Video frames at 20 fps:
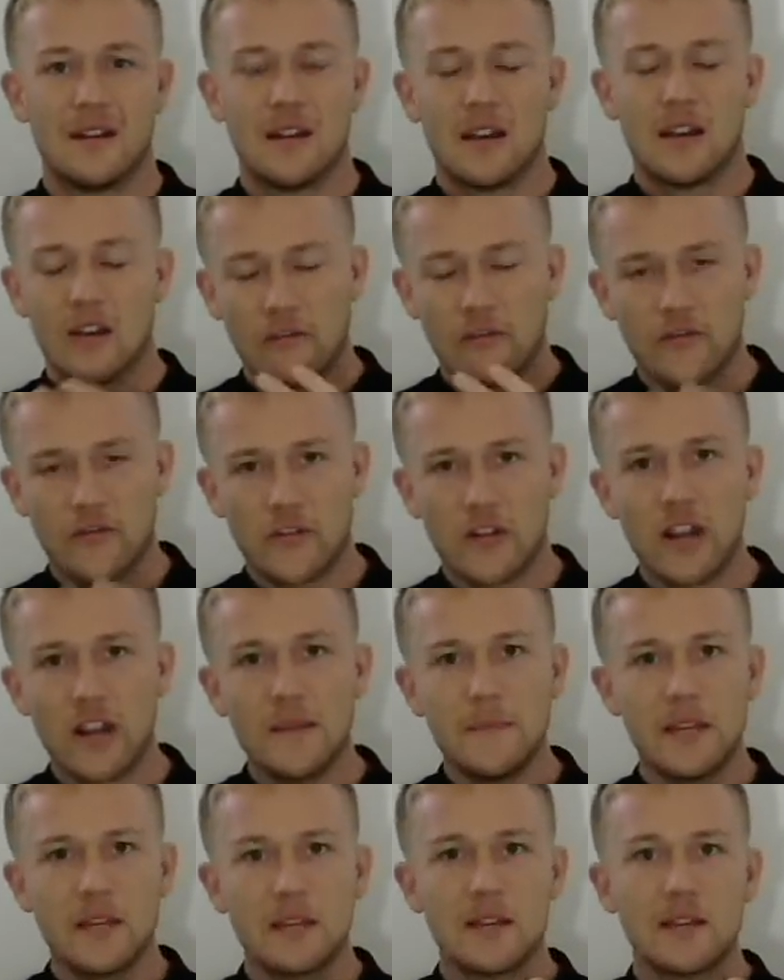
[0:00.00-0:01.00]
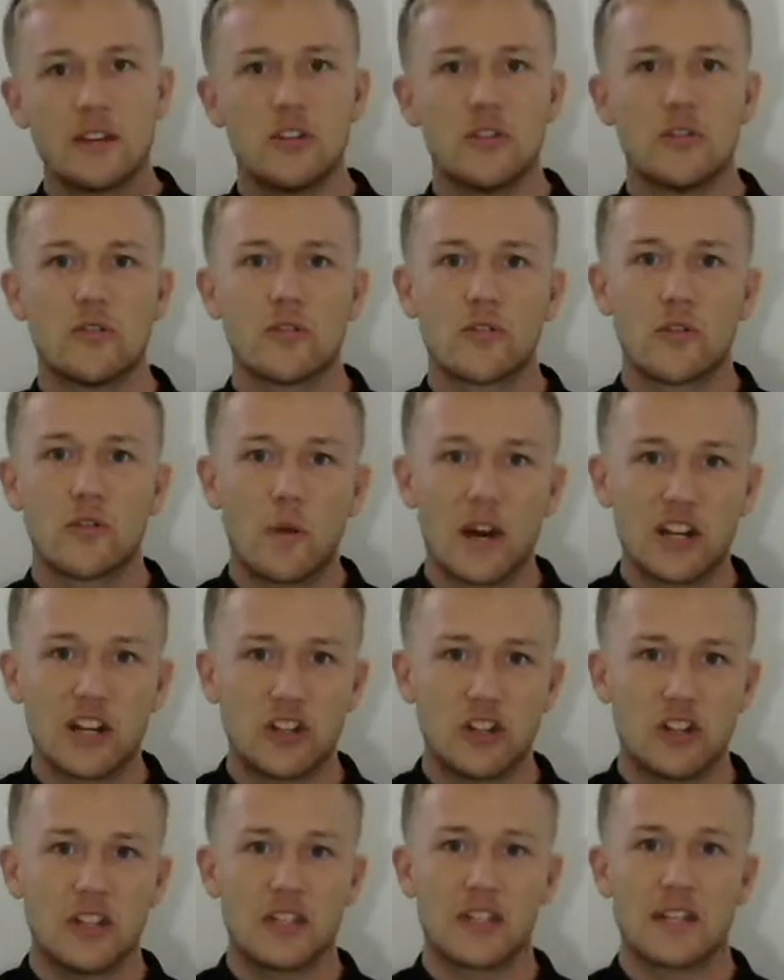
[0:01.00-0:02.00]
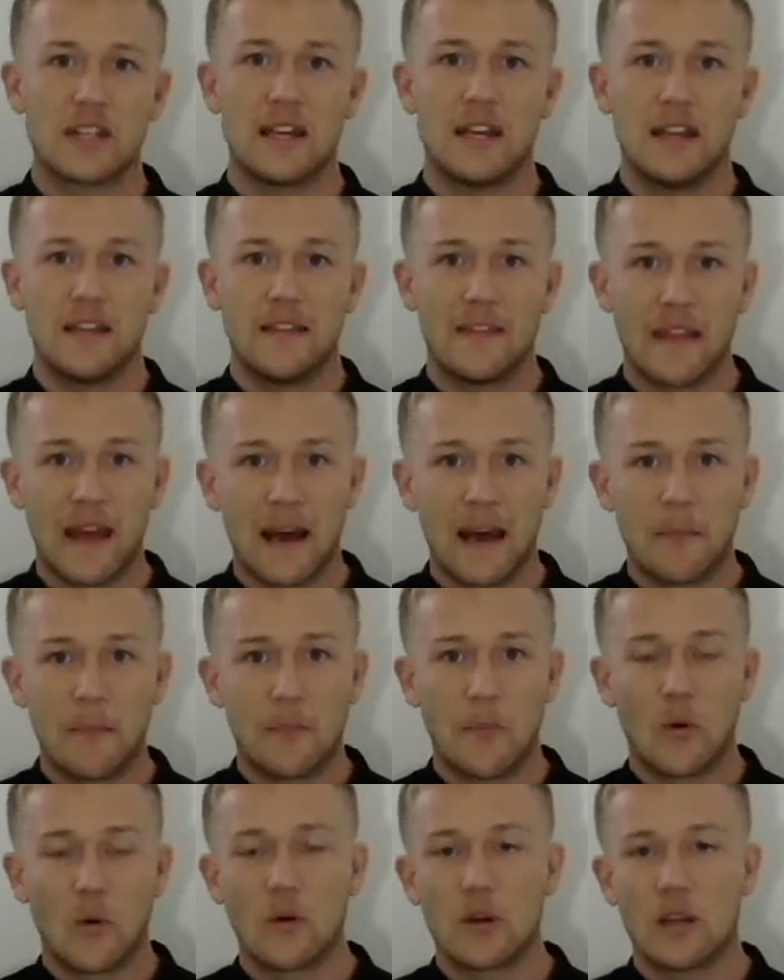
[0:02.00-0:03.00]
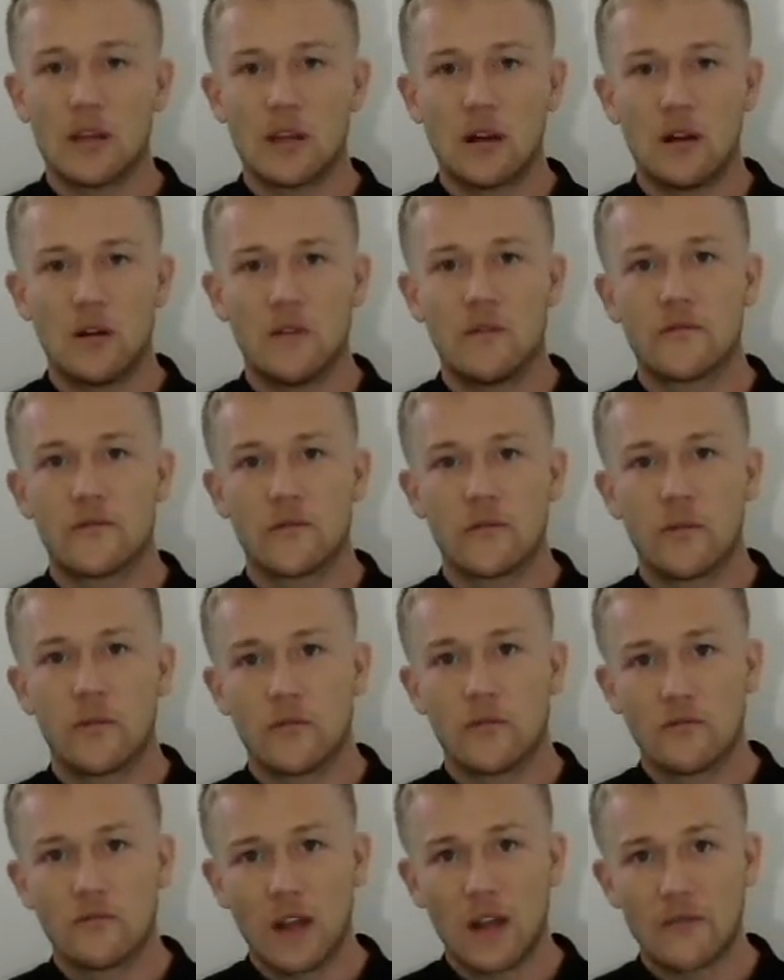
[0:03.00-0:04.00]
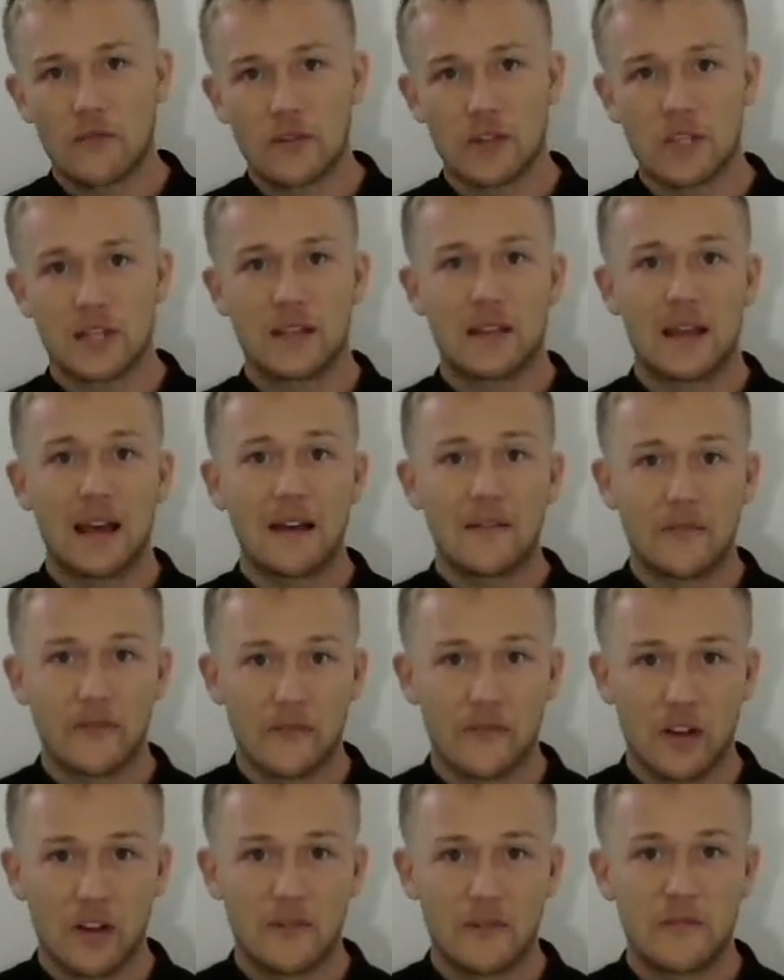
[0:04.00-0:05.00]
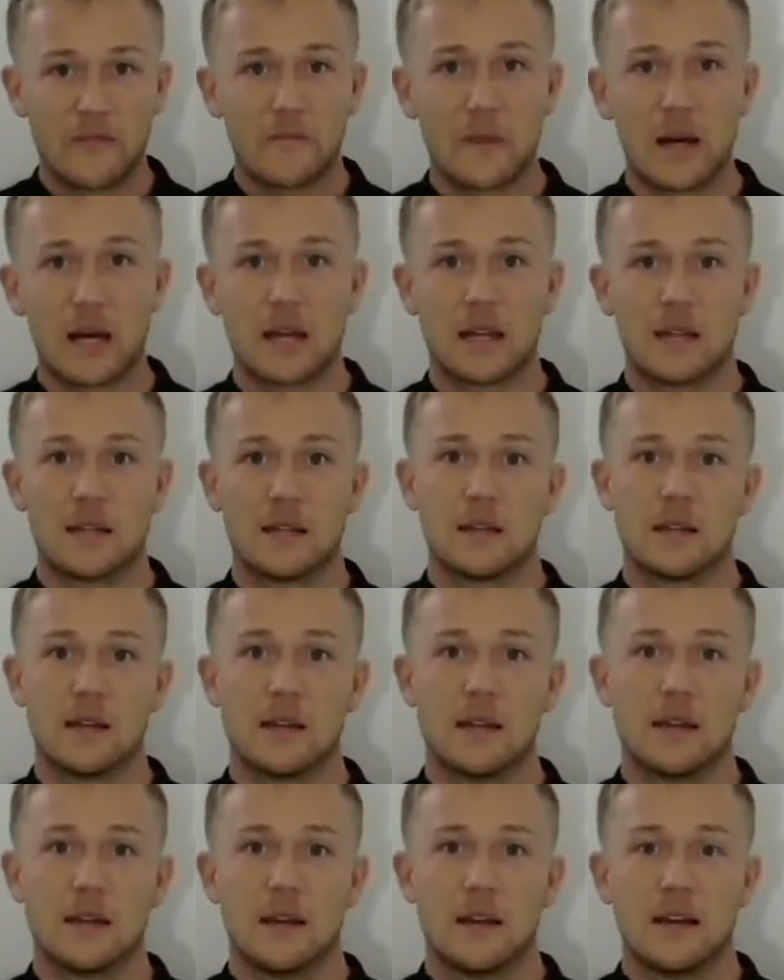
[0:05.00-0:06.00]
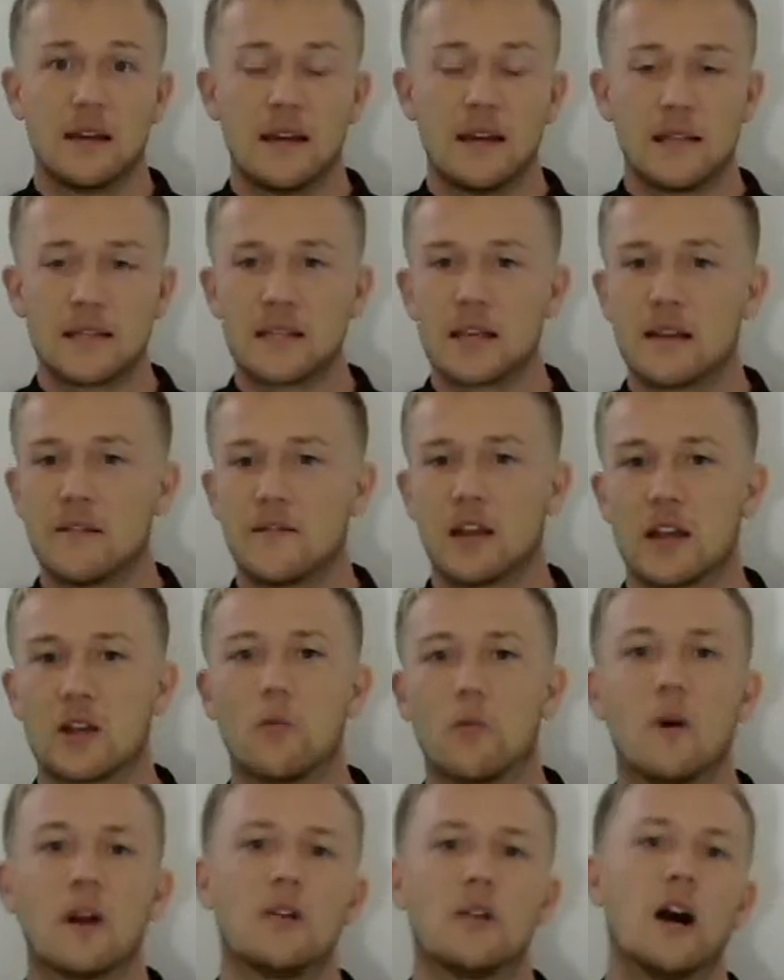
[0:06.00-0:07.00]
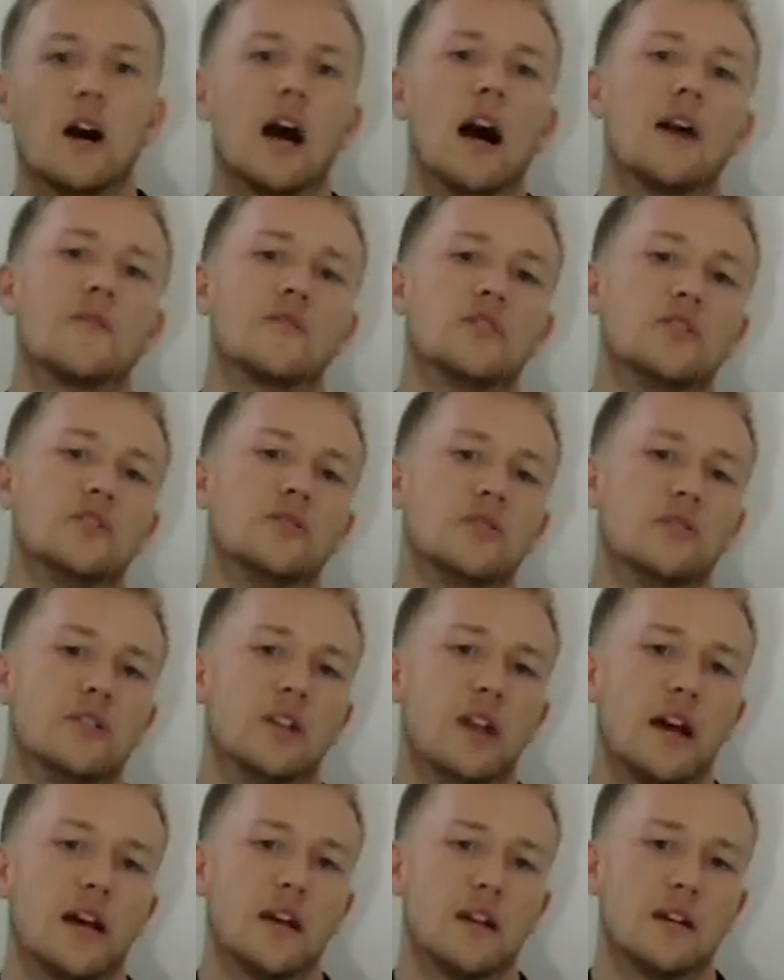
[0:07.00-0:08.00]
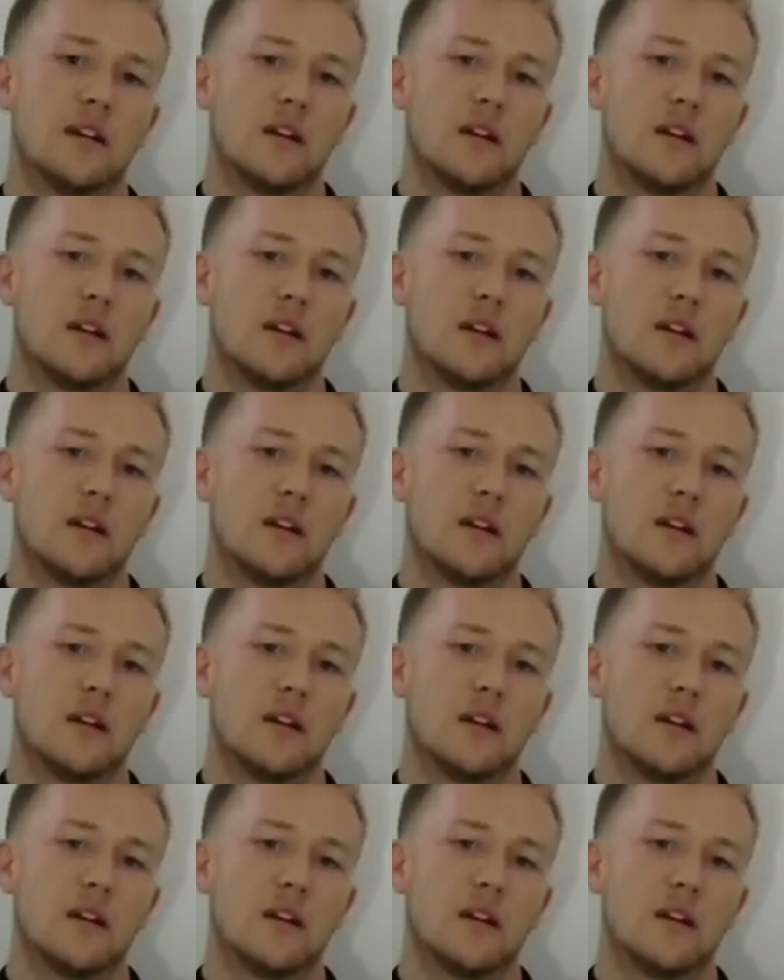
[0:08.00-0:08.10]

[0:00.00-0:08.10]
framing your questions in that point of reference, in that frame of mind. Instead of what do I have to do today?